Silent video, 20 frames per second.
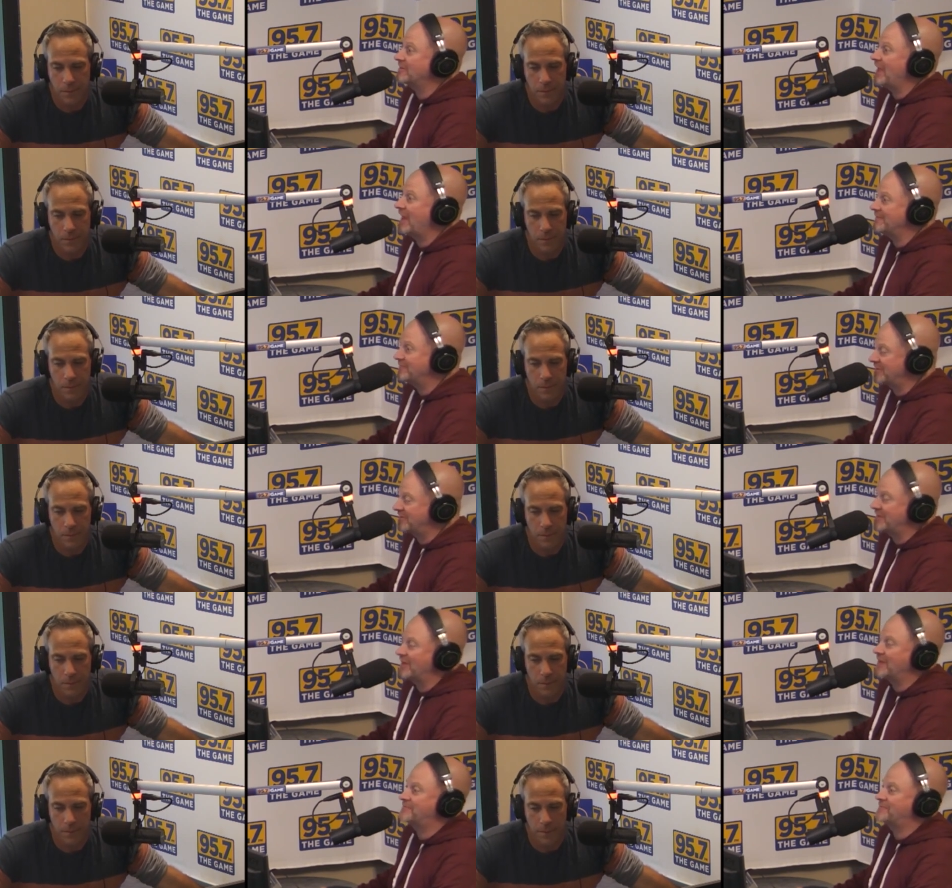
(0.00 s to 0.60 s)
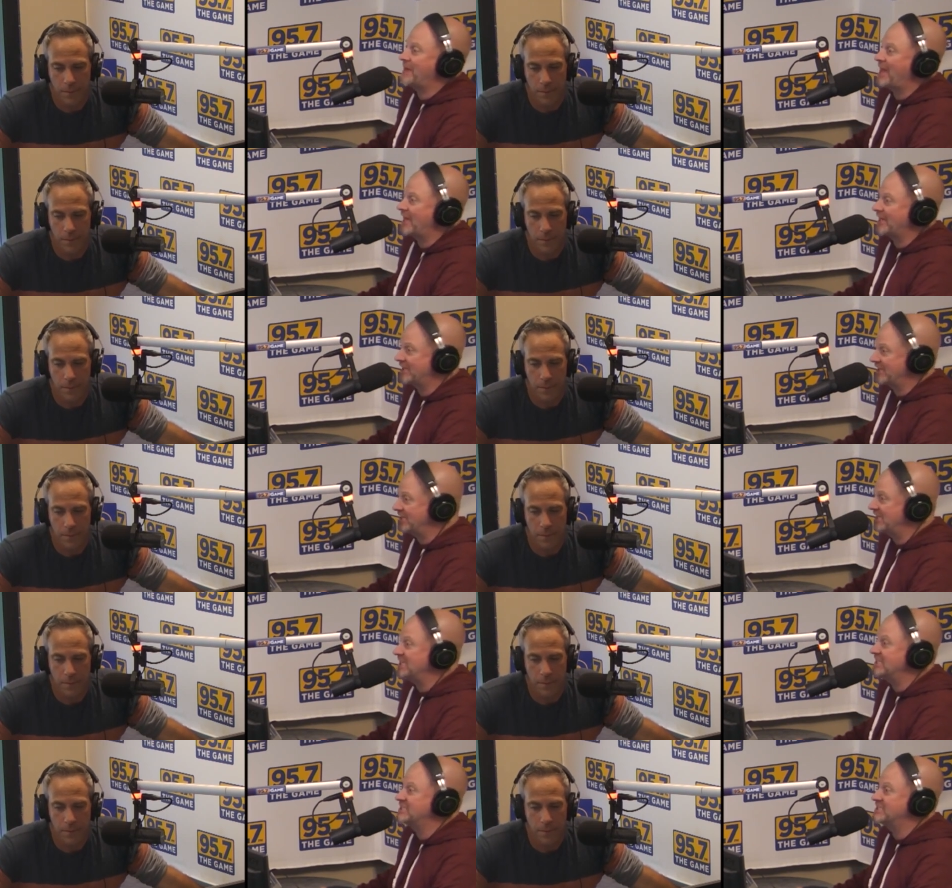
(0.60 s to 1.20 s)
Speaker 1: have a setback and
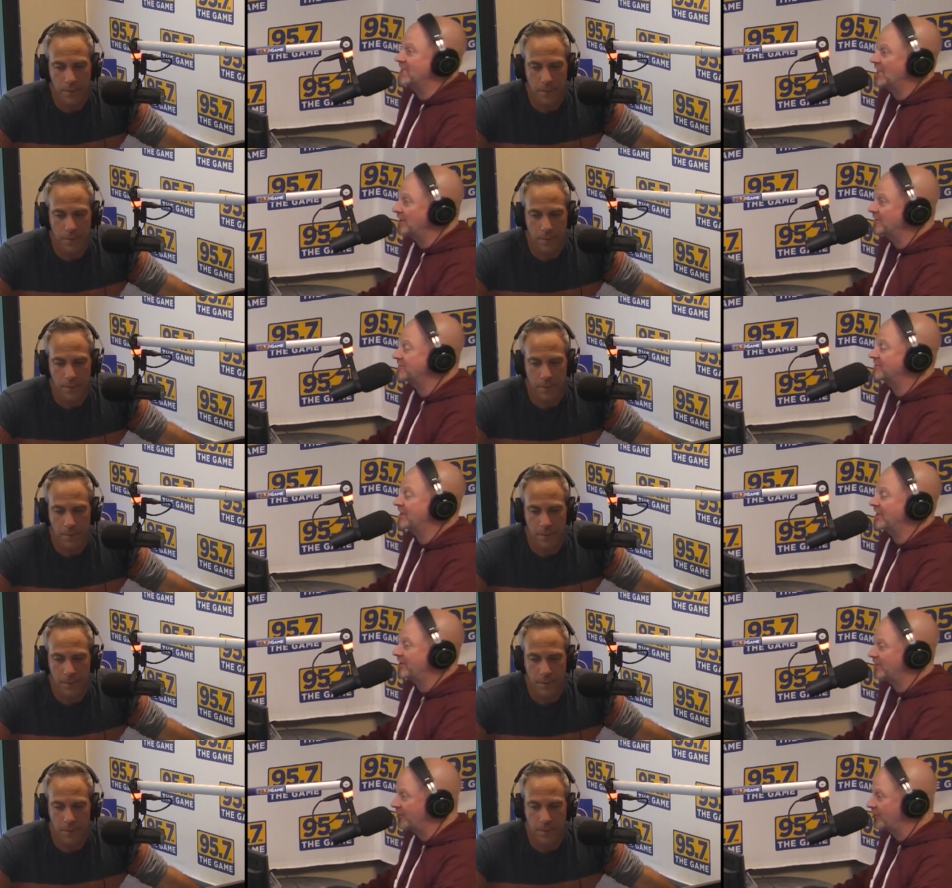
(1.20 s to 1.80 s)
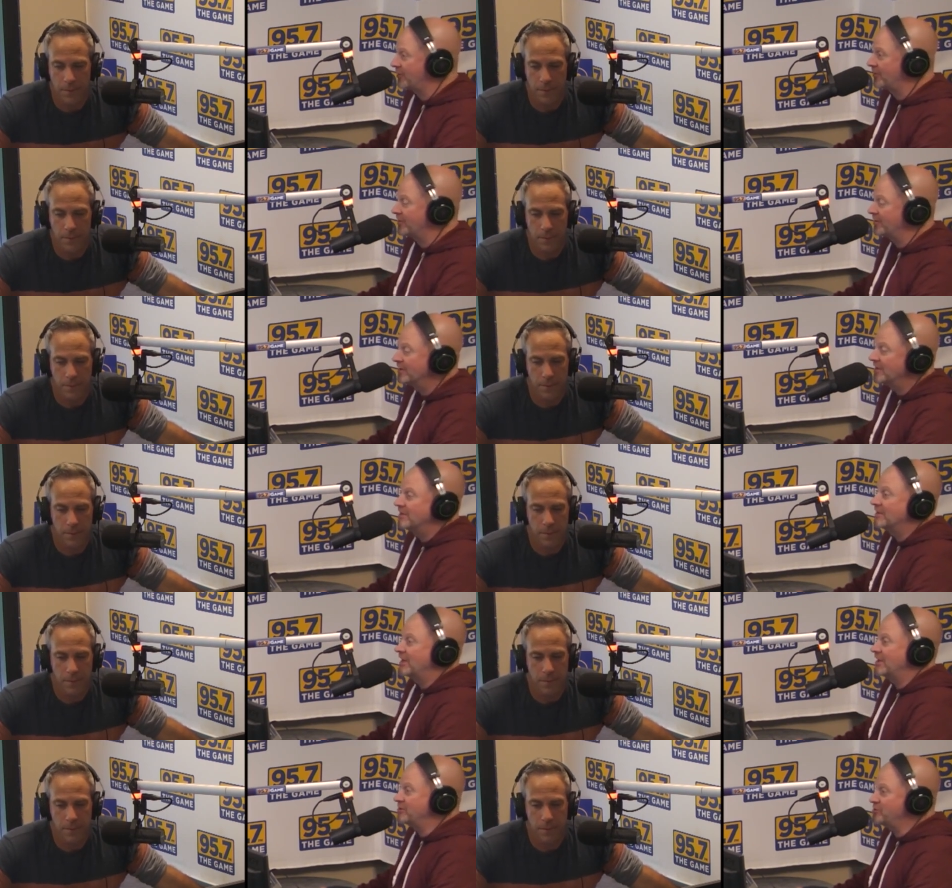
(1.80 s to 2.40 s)
he does get hurt
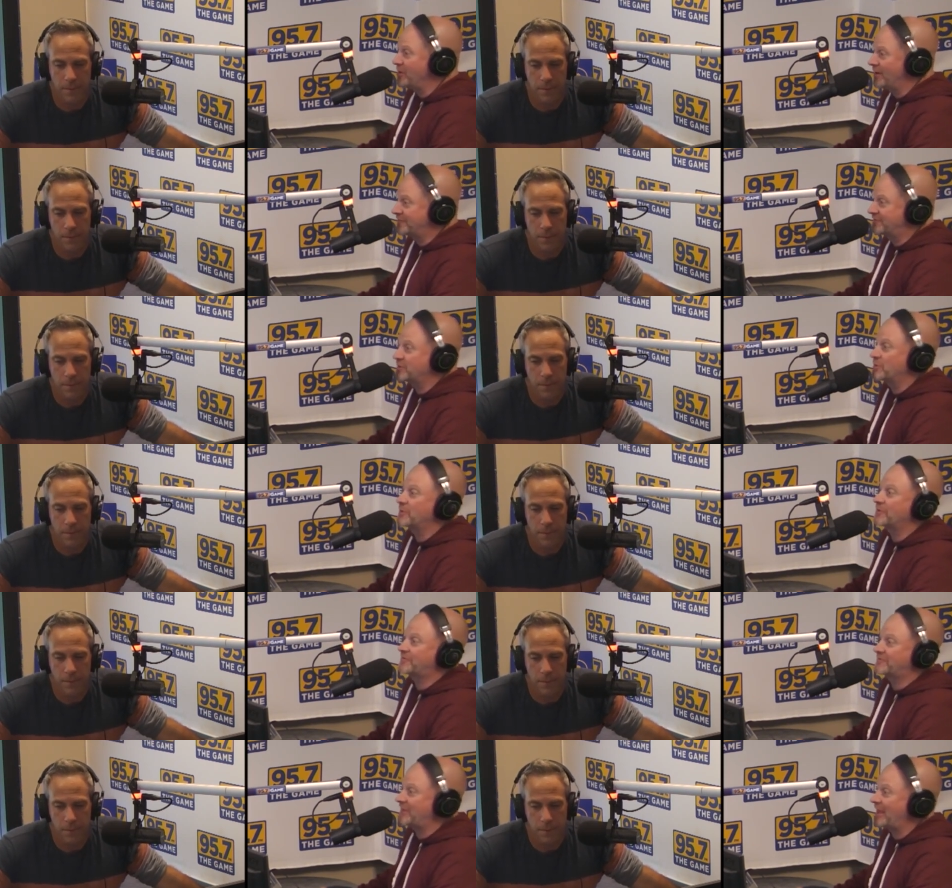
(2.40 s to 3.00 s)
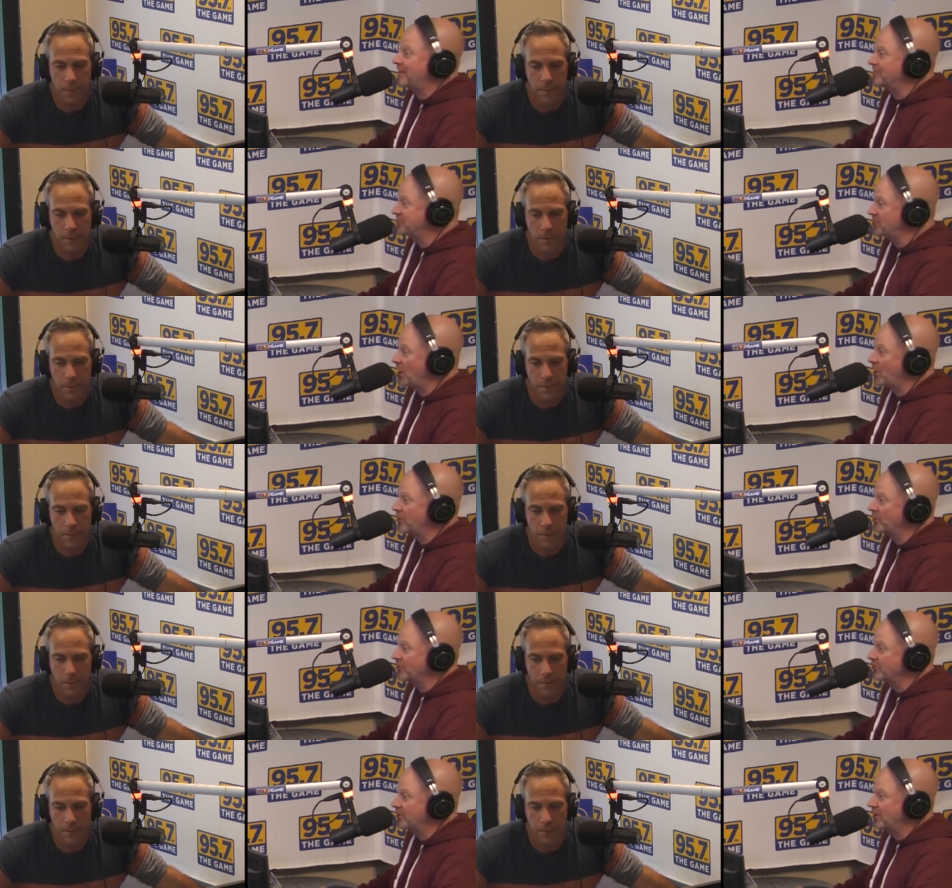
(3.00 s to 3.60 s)
and you have to go to Sam
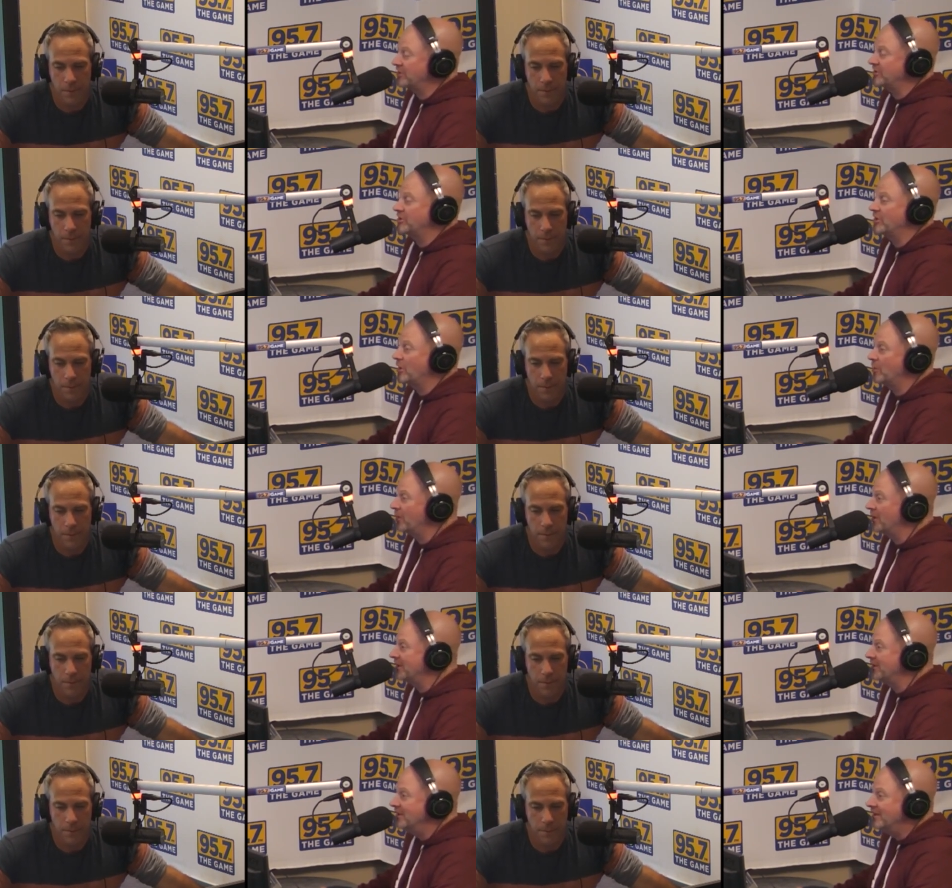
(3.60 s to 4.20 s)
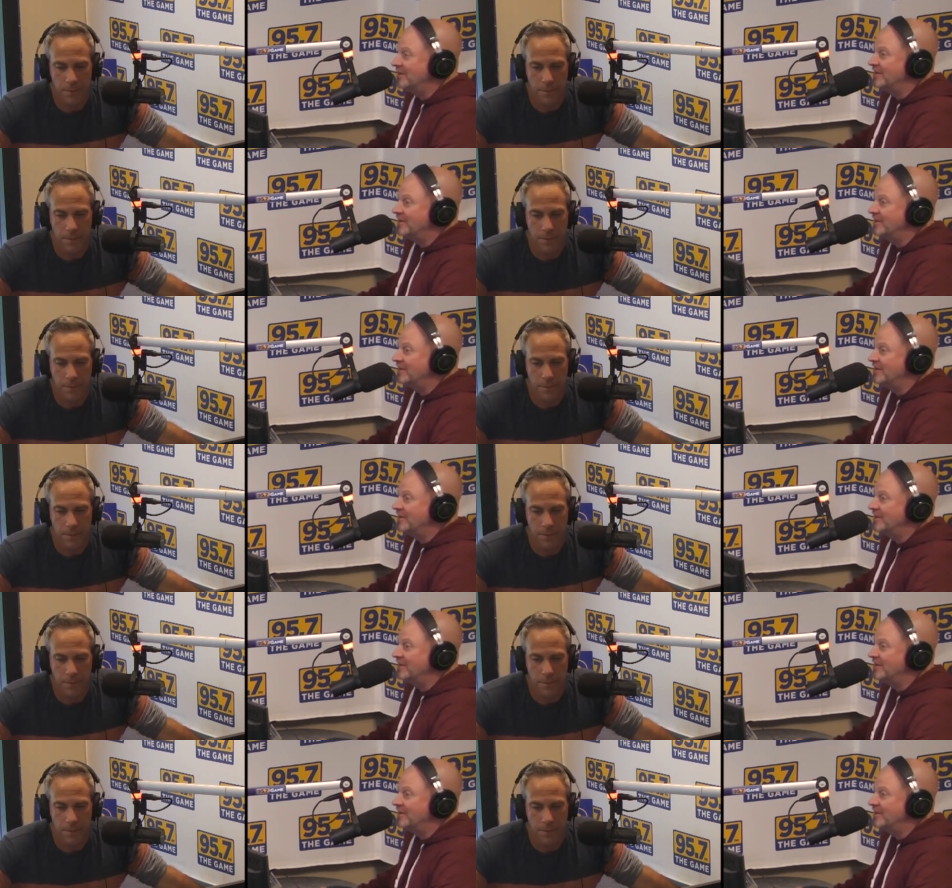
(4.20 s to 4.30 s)
Darnold. And you know what?